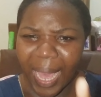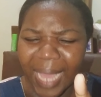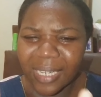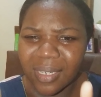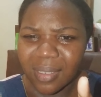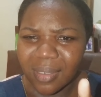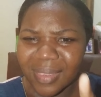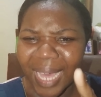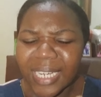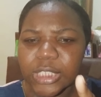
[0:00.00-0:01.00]
And
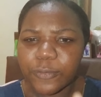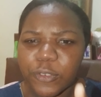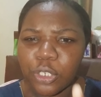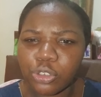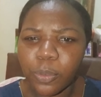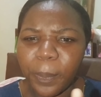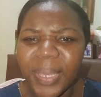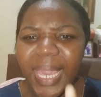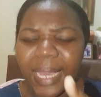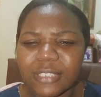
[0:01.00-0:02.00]
that is for you to
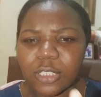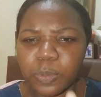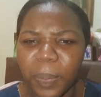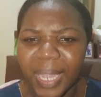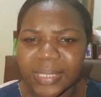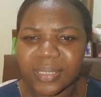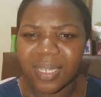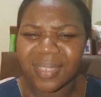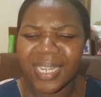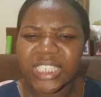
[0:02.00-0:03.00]
be
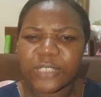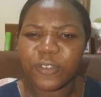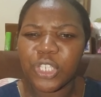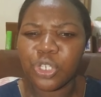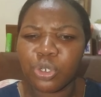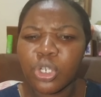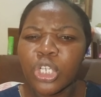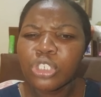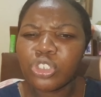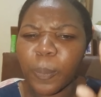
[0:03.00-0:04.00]
expectant. That is for you
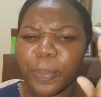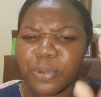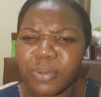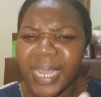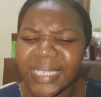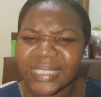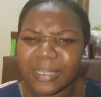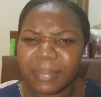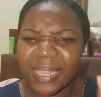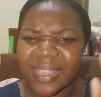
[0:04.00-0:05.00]
to praise
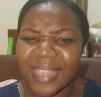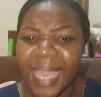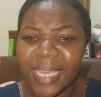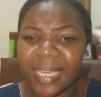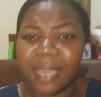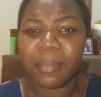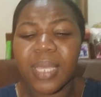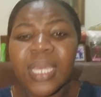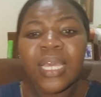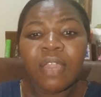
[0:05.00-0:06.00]
him and thank
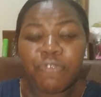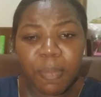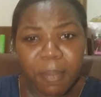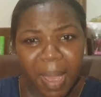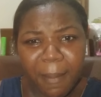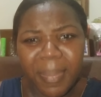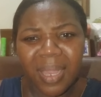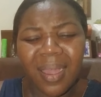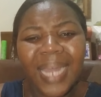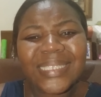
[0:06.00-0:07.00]
him. Remember,
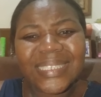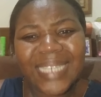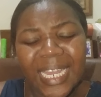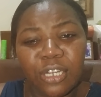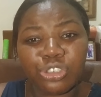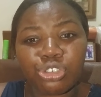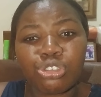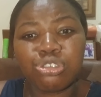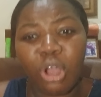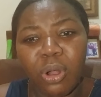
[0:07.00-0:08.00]
God said the
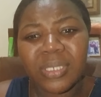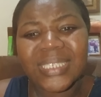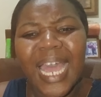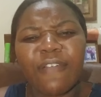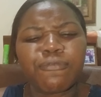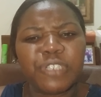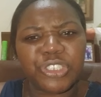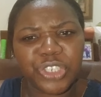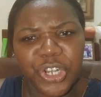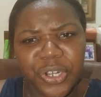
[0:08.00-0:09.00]
scrolls have
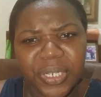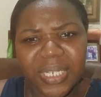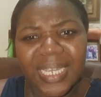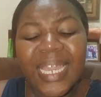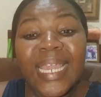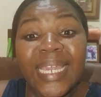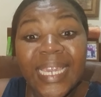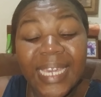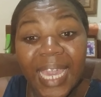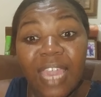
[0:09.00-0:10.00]
returned.
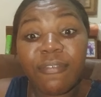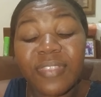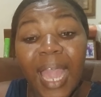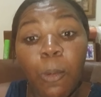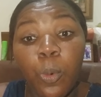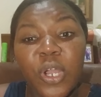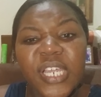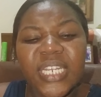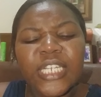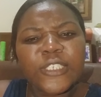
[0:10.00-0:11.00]
He gave that
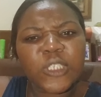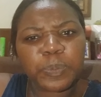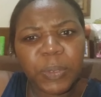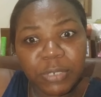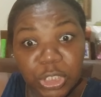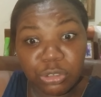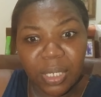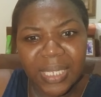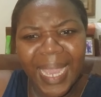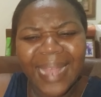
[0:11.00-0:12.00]
word
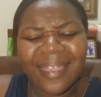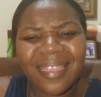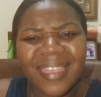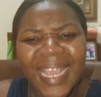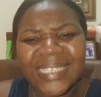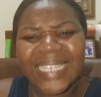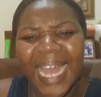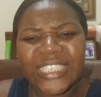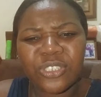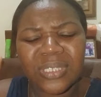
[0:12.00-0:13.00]
spiritually, and things
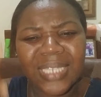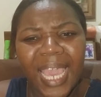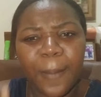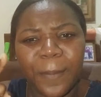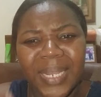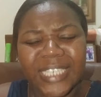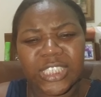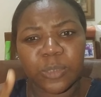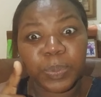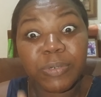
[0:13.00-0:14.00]
has to take
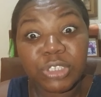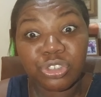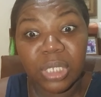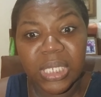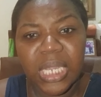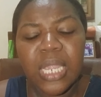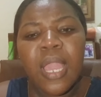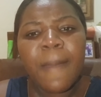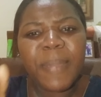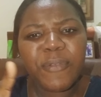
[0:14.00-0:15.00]
place spiritually
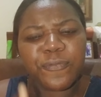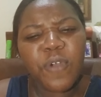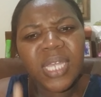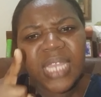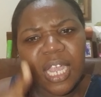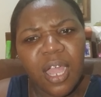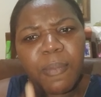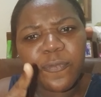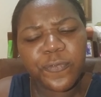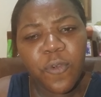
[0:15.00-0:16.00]
before they
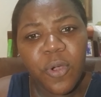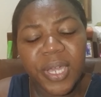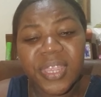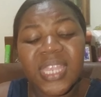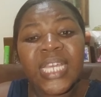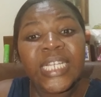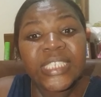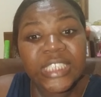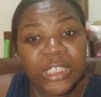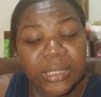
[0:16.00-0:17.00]
come forth
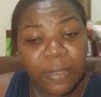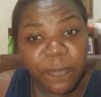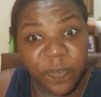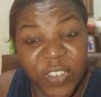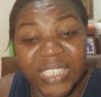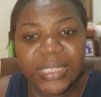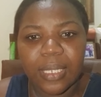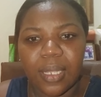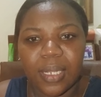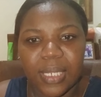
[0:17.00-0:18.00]

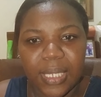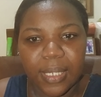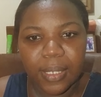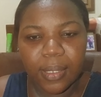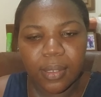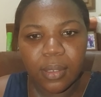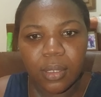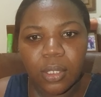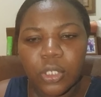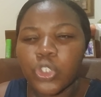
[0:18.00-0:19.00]
physically.
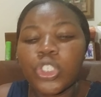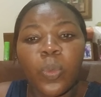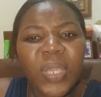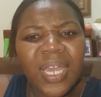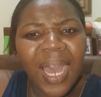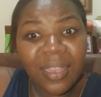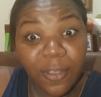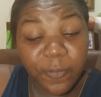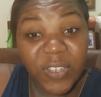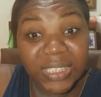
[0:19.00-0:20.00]
So we got
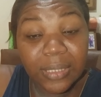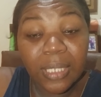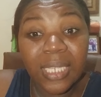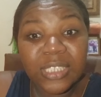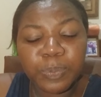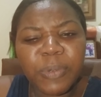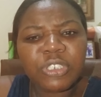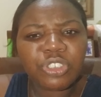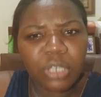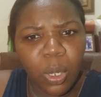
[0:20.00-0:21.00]
the, the, the
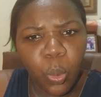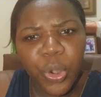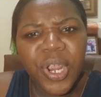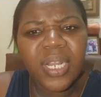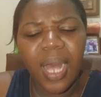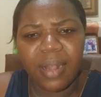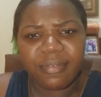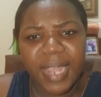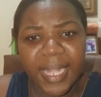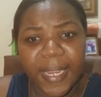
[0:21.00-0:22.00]
spiritual word
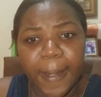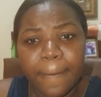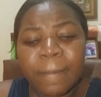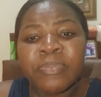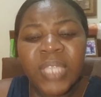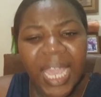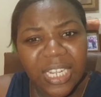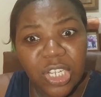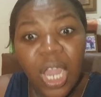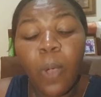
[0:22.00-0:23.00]
already,
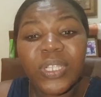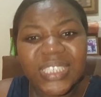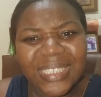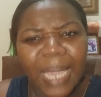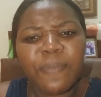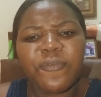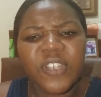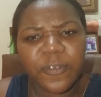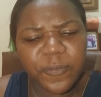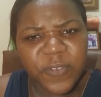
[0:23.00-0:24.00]
and now it's time
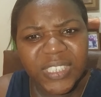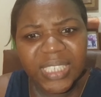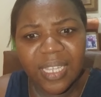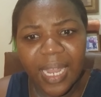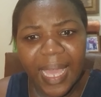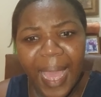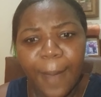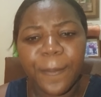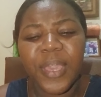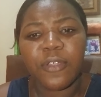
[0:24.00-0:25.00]
for the physical
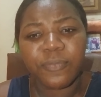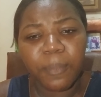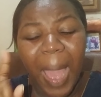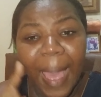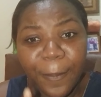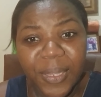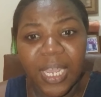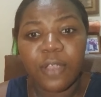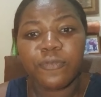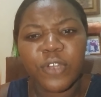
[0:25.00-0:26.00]
happen-
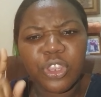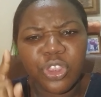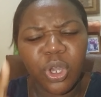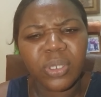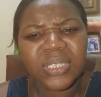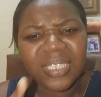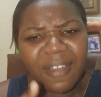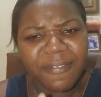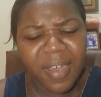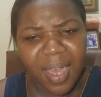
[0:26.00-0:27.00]
happening for those
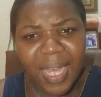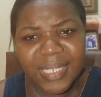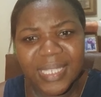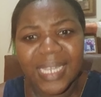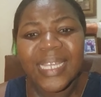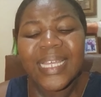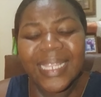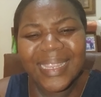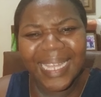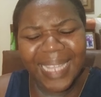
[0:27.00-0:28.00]
of us
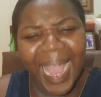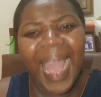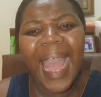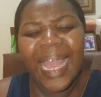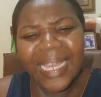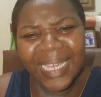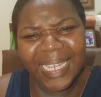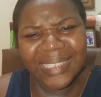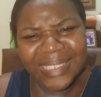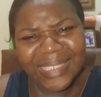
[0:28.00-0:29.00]
that are
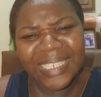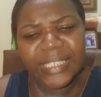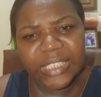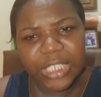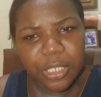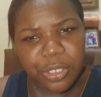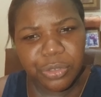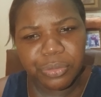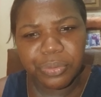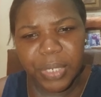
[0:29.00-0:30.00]
in season
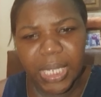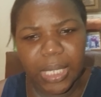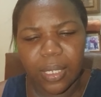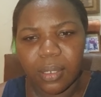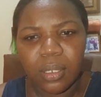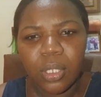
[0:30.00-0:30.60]
three.